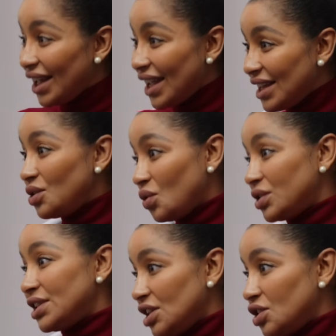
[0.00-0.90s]
in your
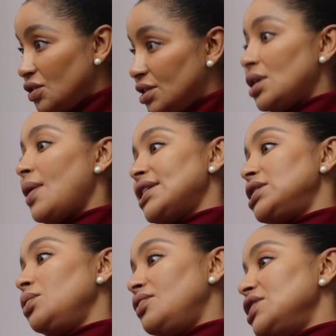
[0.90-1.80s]
tissue, so
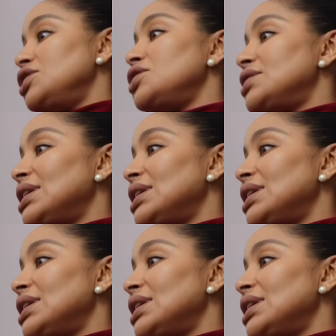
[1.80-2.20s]
actually we've induced a